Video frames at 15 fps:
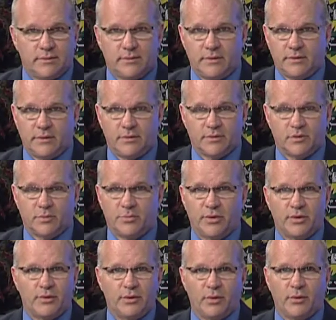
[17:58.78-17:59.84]
you know,
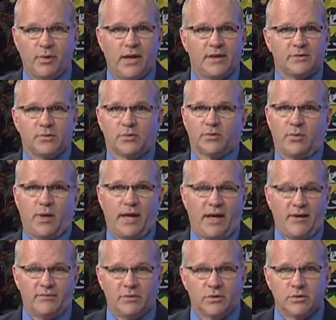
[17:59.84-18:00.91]
superior race, which what
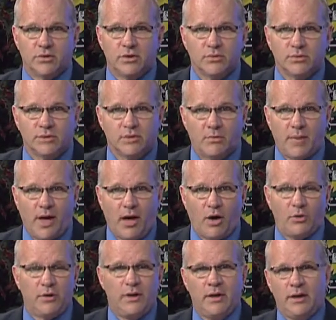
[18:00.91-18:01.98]
evolution was
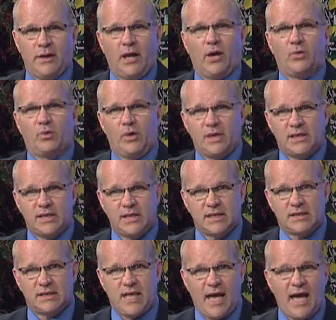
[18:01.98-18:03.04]
about, and we
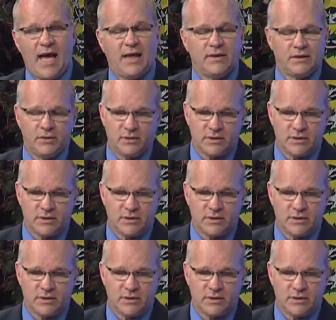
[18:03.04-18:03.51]
teach that, and you